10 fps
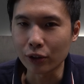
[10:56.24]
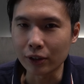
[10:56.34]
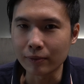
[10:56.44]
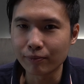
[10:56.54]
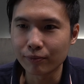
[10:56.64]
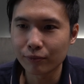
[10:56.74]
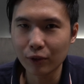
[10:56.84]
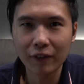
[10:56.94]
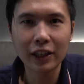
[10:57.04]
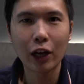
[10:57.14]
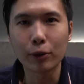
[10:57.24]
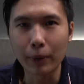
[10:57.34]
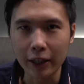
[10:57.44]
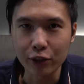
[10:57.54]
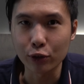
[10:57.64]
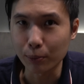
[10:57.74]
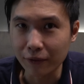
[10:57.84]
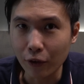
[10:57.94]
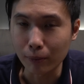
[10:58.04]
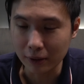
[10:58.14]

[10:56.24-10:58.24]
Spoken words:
on roughly how the market is going to perform.